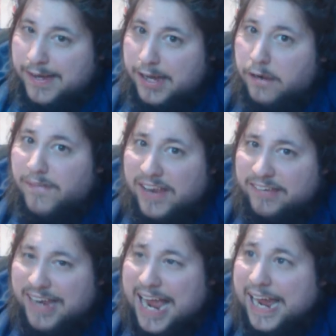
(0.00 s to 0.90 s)
They're
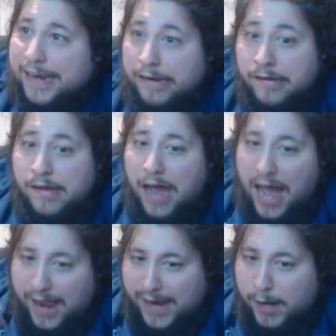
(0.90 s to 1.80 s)
scared,
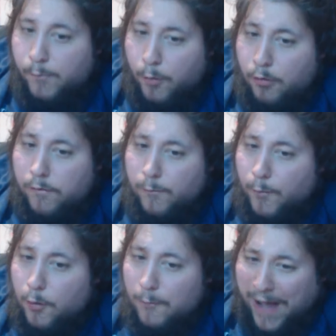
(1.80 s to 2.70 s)
and then pull the
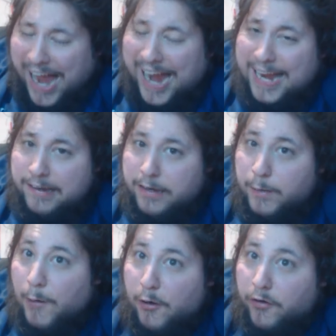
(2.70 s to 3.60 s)
ball back into the
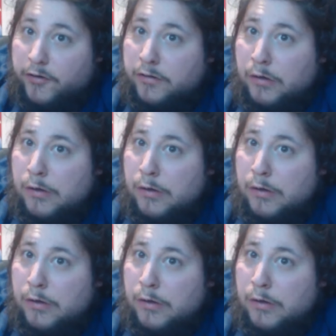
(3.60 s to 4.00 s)
box,